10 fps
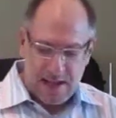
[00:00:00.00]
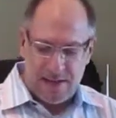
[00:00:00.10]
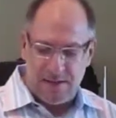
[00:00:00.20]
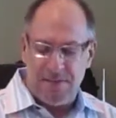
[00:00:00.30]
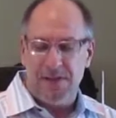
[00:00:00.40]

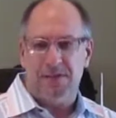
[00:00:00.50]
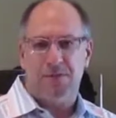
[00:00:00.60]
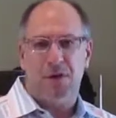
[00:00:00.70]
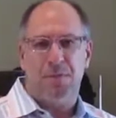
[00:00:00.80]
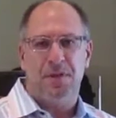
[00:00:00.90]
and the Feast
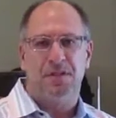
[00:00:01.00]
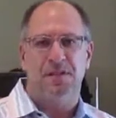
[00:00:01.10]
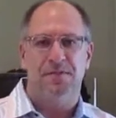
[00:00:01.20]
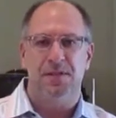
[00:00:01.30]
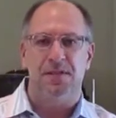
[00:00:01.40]
of Trumpets
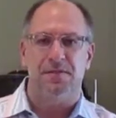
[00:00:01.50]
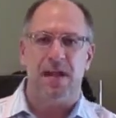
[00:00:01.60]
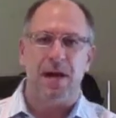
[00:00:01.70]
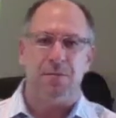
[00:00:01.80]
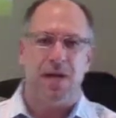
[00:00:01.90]
and the Feast of
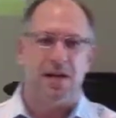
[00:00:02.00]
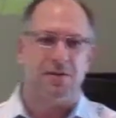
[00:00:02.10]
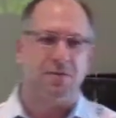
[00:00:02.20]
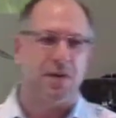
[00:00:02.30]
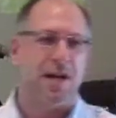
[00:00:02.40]

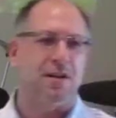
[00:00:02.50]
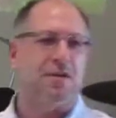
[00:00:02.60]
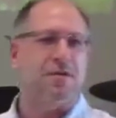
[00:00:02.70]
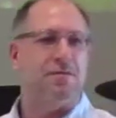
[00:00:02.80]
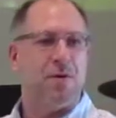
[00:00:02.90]
Tabernacles we're kind of
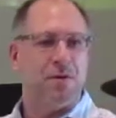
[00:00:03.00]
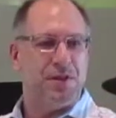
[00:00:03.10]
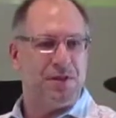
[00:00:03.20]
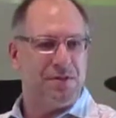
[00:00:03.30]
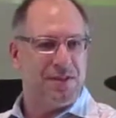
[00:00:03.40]
looking forward
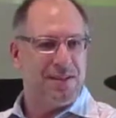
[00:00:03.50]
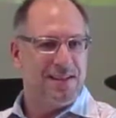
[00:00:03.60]
to.